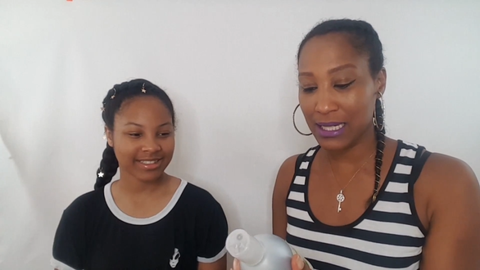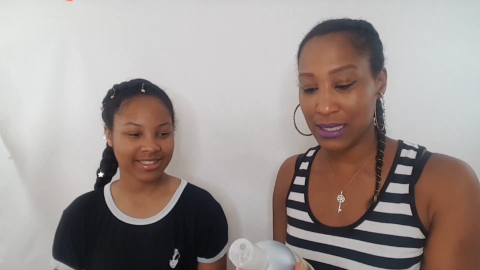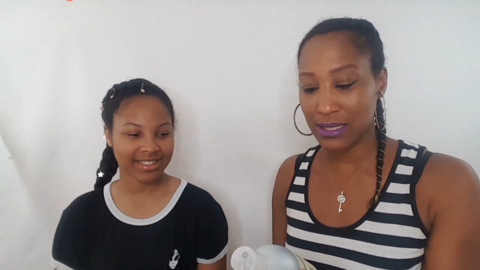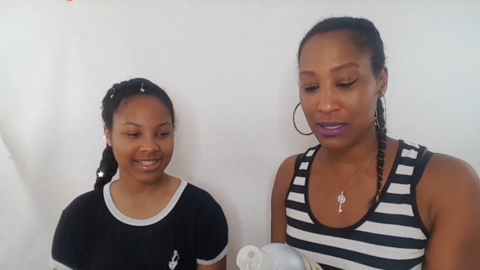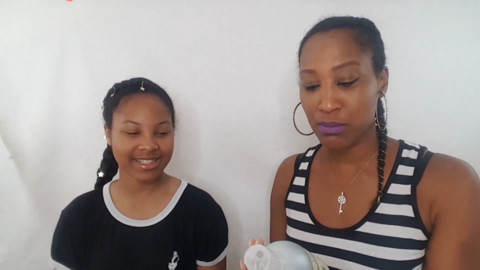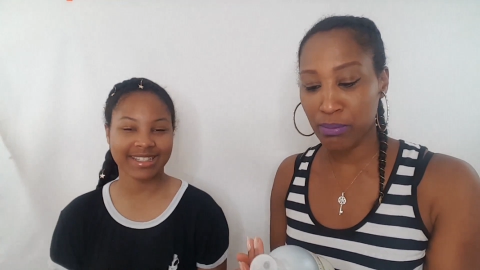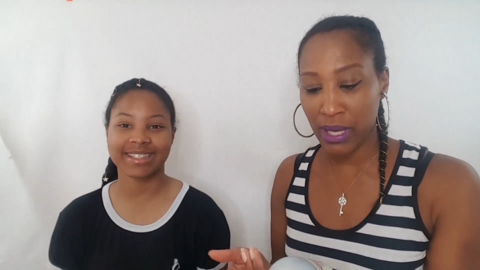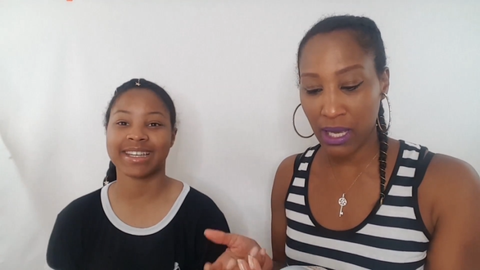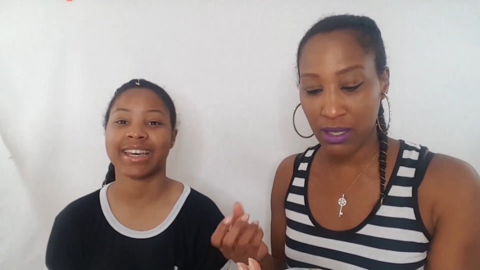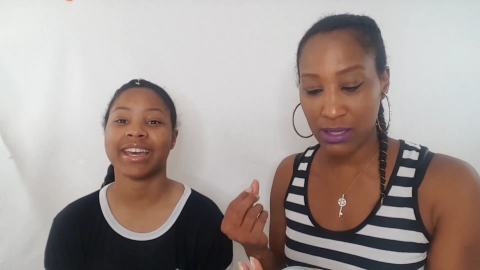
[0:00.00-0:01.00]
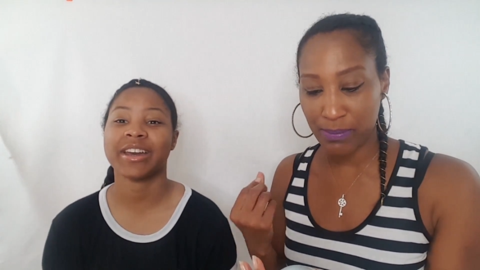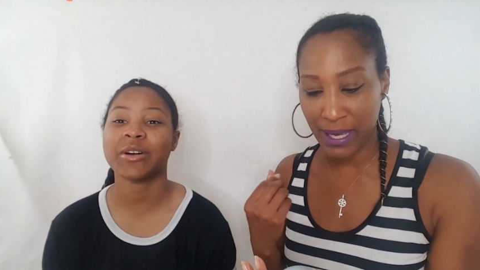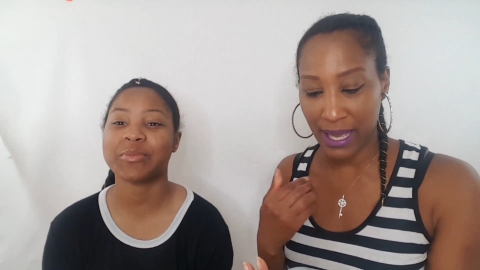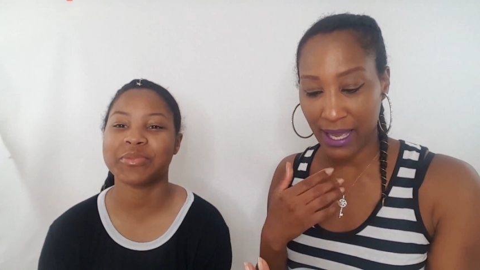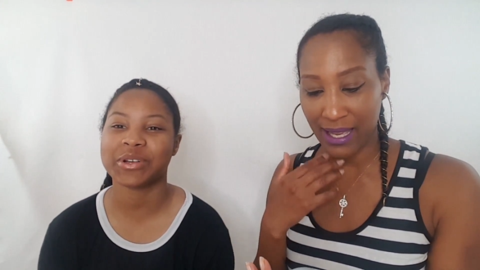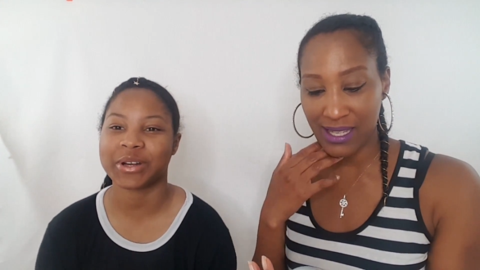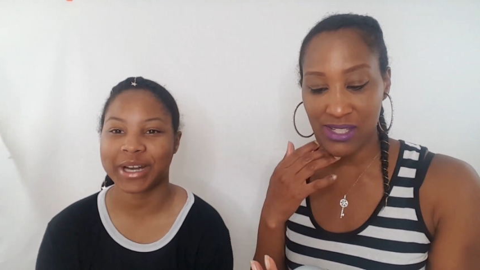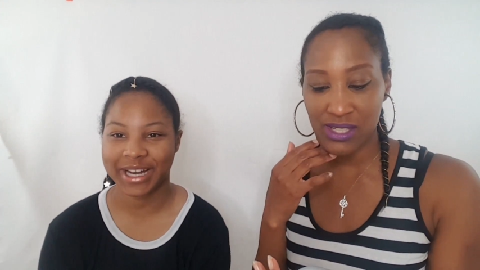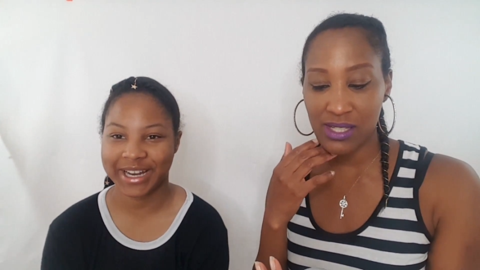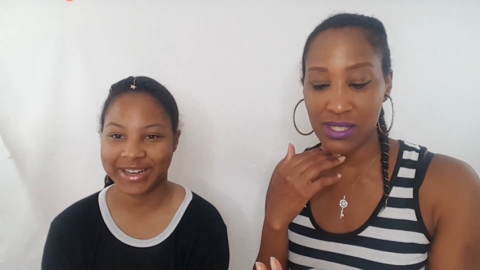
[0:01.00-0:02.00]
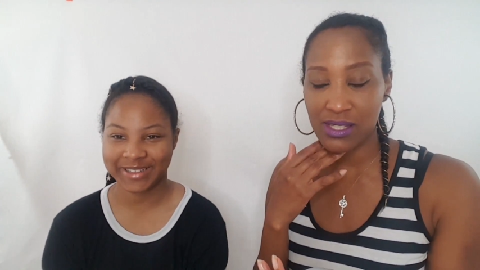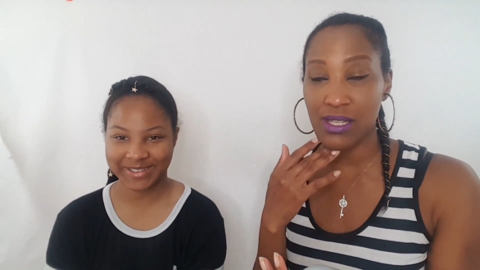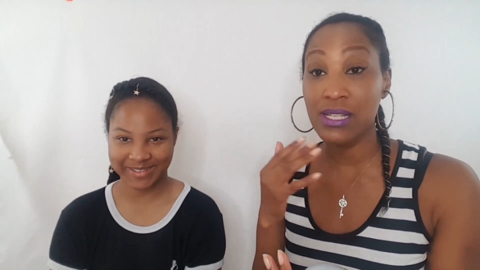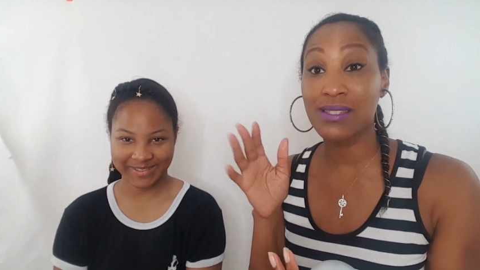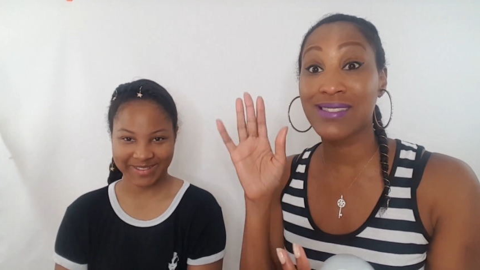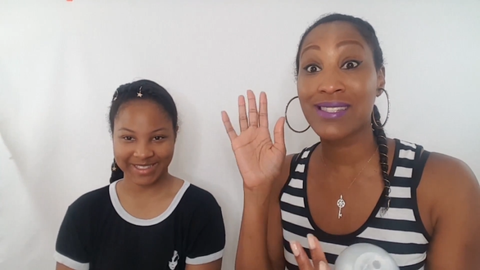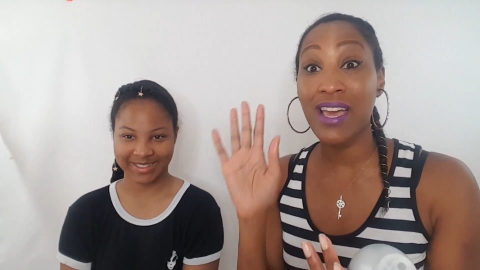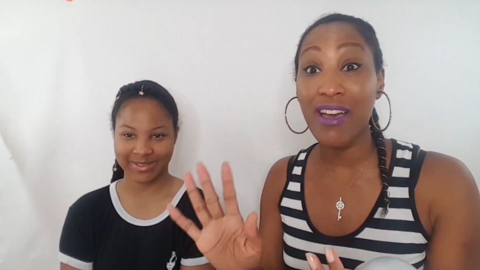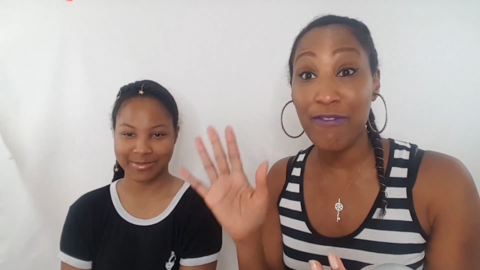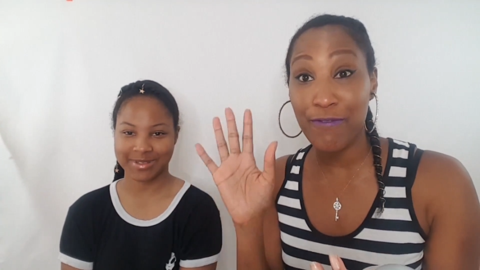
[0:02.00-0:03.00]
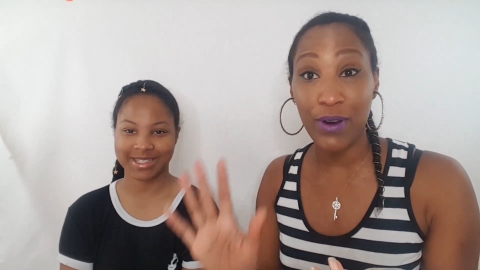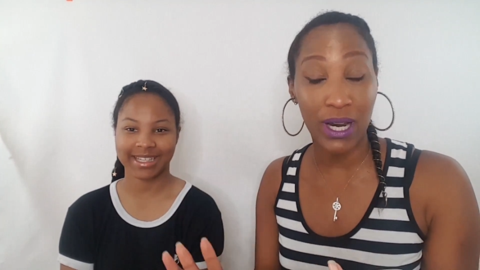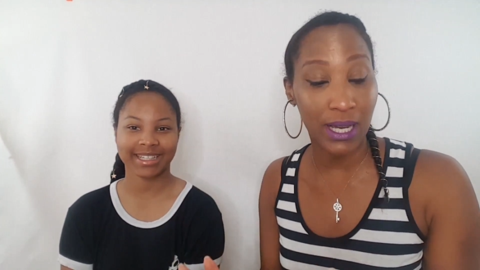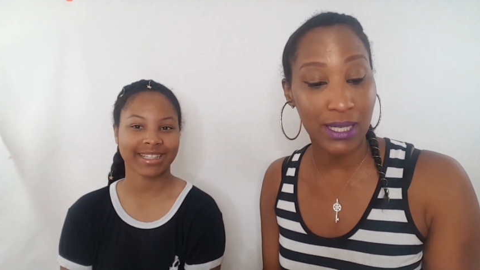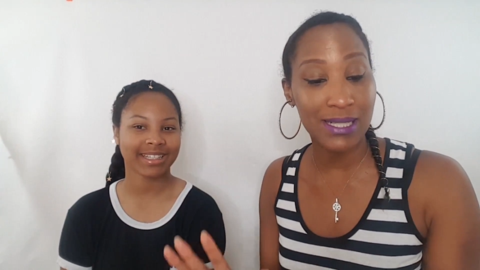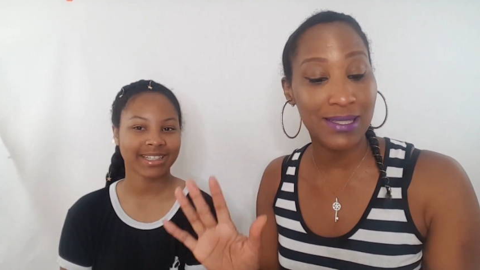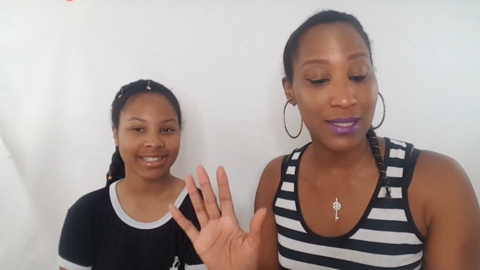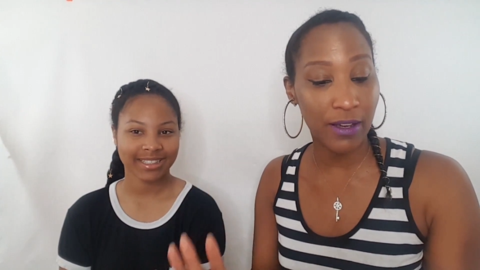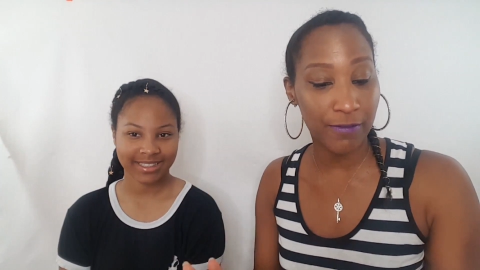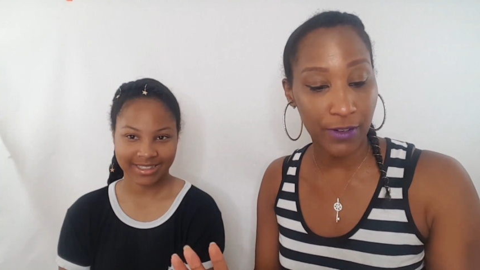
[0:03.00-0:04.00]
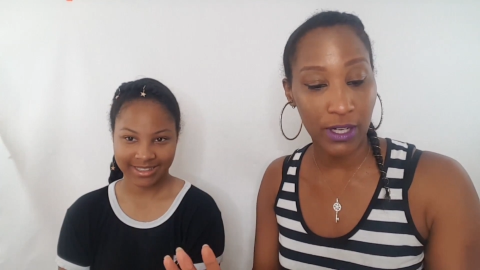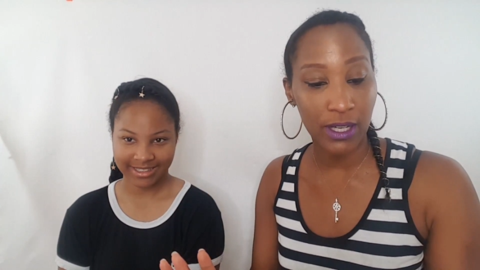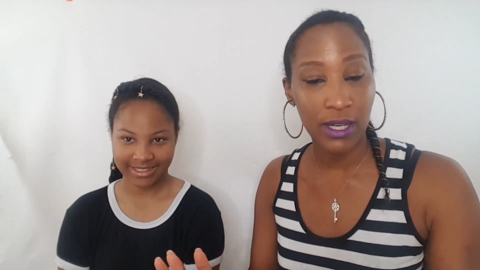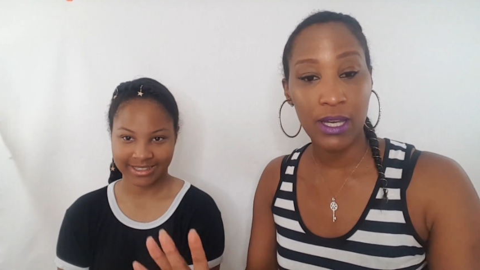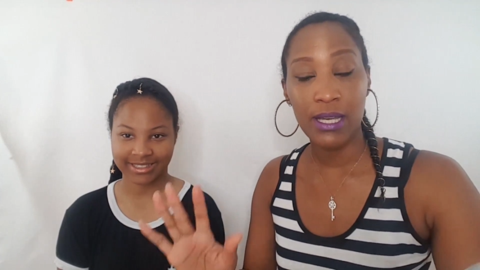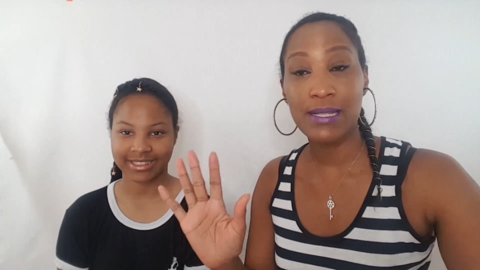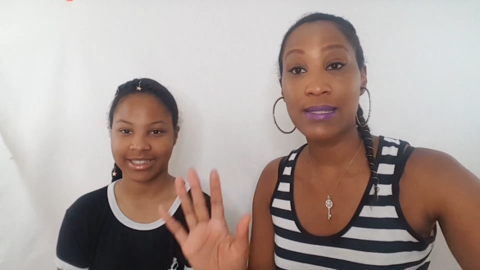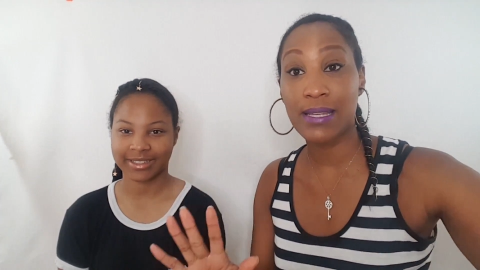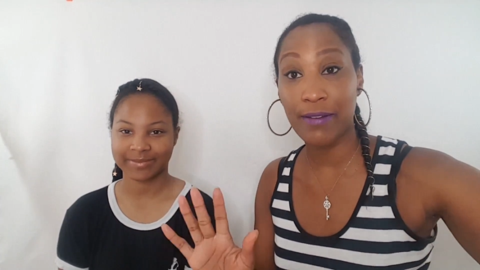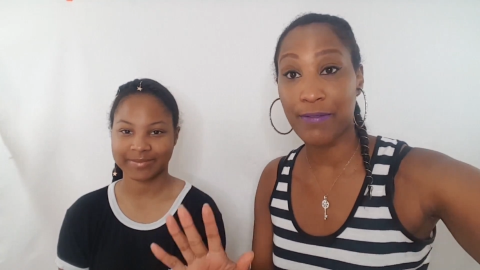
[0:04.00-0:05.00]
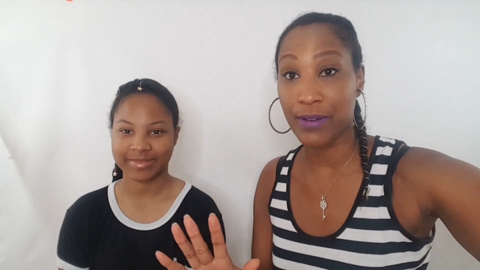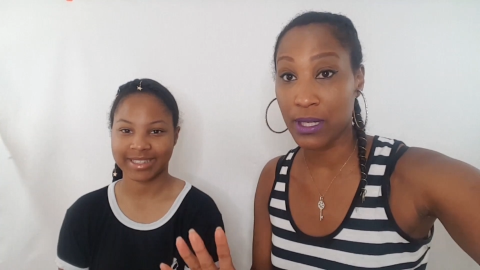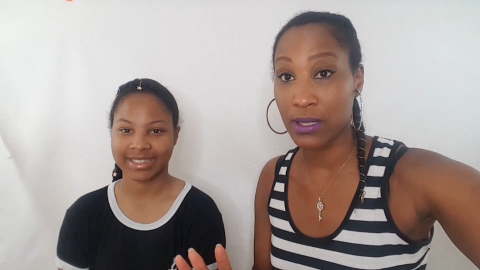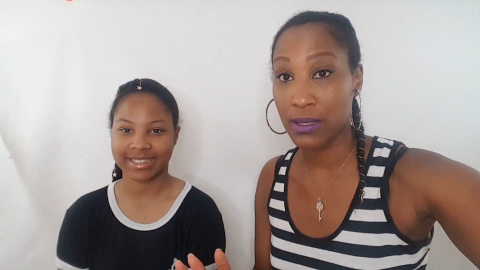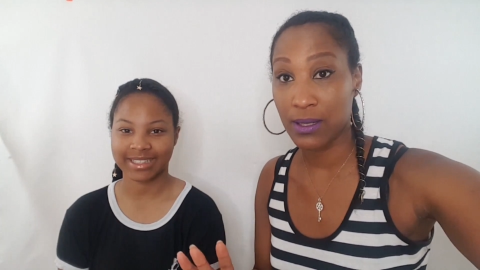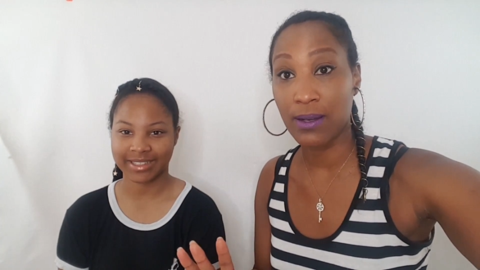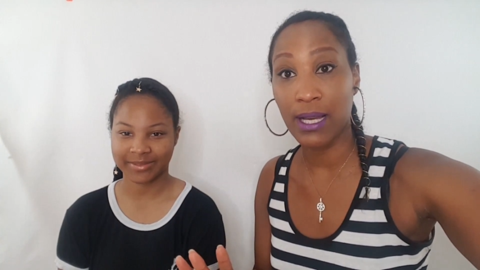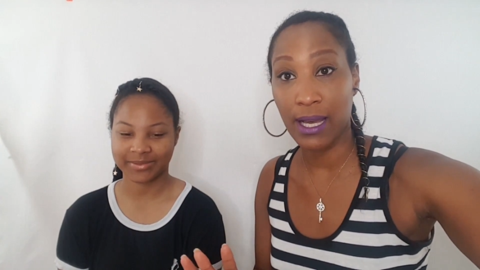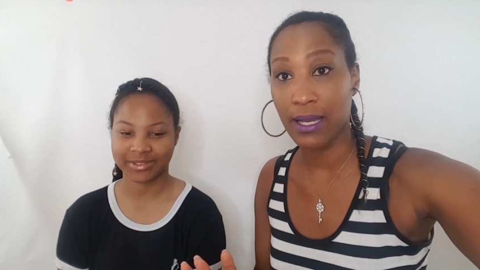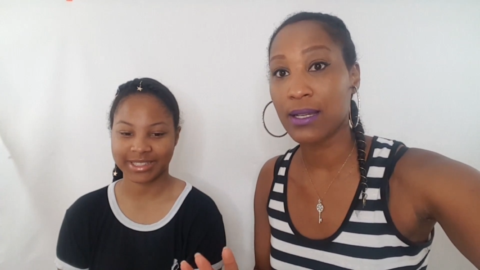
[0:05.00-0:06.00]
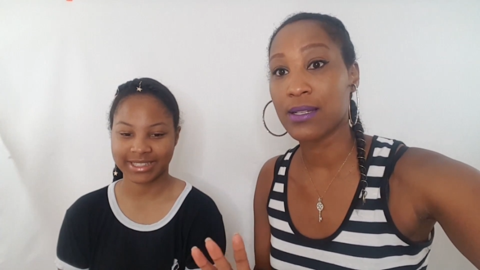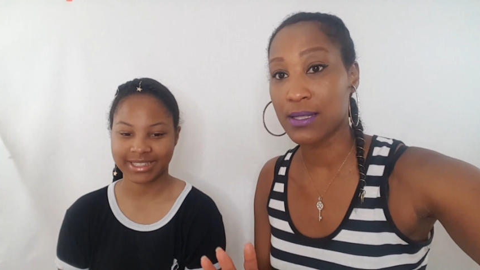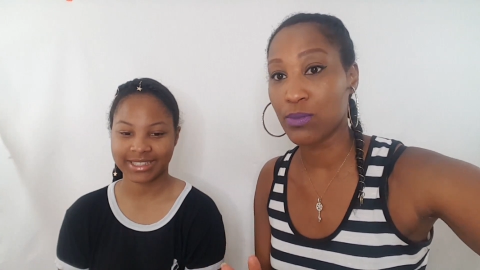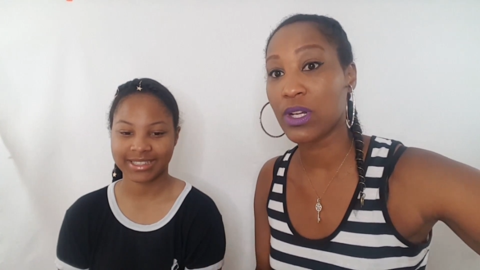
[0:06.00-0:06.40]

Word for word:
Speaker 1: that it smells bad. it's hair. just it's different. It's different. It's, yeah, different. it's different. Okay, it's,